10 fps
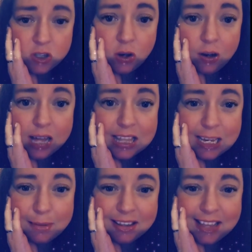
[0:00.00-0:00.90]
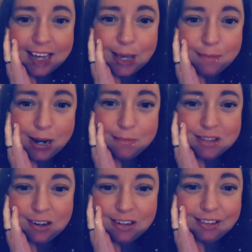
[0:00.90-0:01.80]
So I think about that Eminem
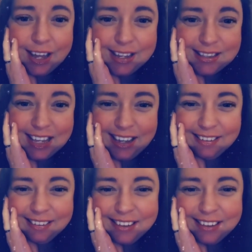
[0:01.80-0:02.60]
song Legacy